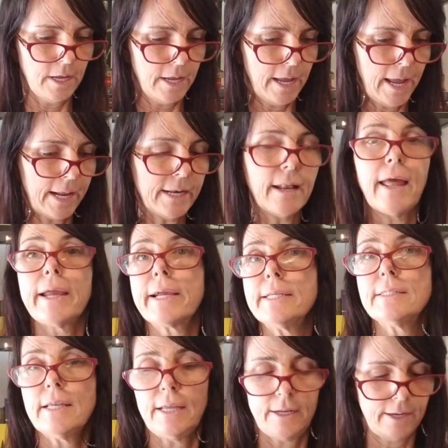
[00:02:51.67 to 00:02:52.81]
And like I
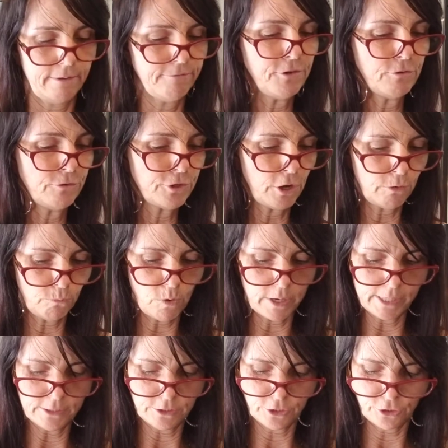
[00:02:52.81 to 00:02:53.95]
said, if you don't want
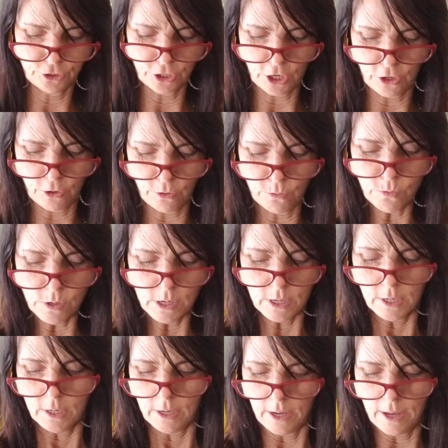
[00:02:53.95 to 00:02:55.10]
it to show,
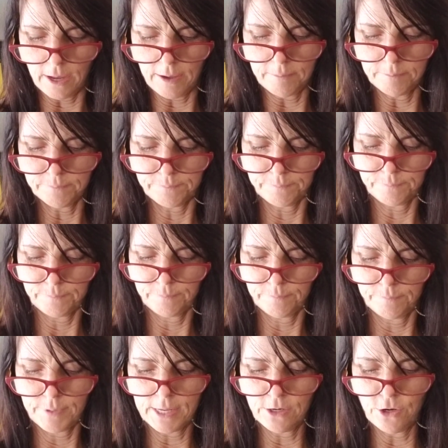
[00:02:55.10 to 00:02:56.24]

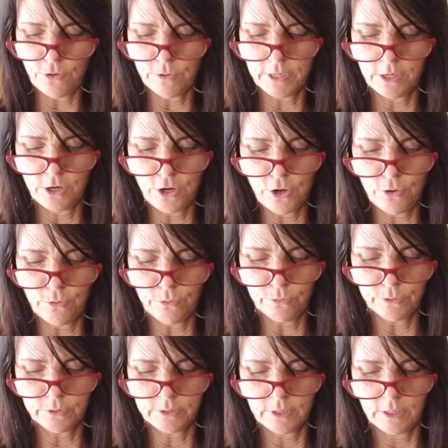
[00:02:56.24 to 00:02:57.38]
then you can
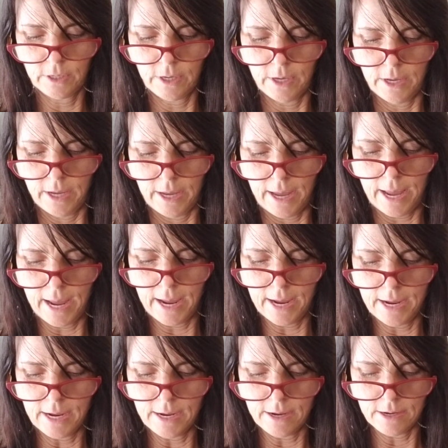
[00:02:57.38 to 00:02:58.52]
use
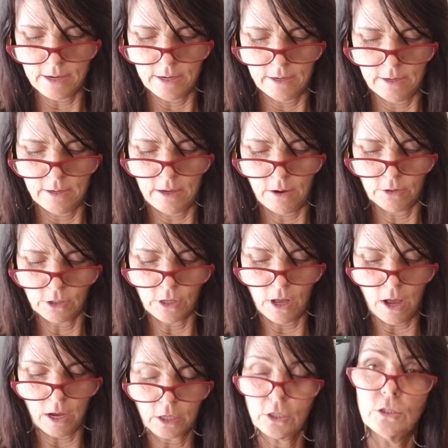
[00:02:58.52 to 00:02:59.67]
a
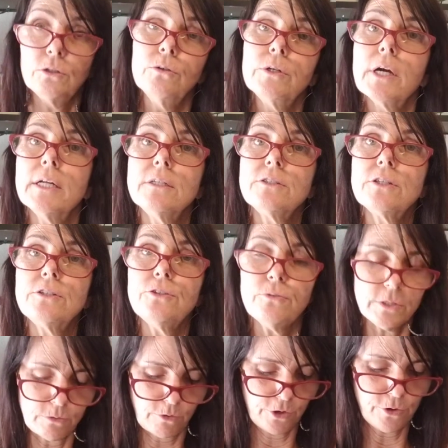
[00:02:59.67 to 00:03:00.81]
hot glue gun to do it,
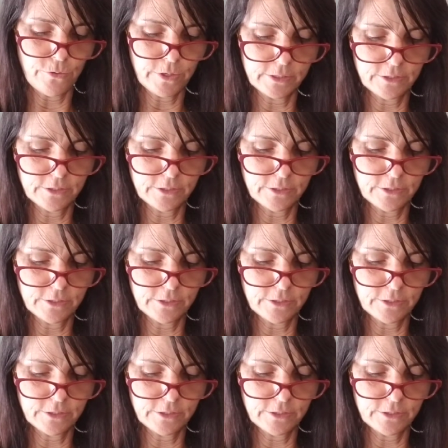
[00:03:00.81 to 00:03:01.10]
or you can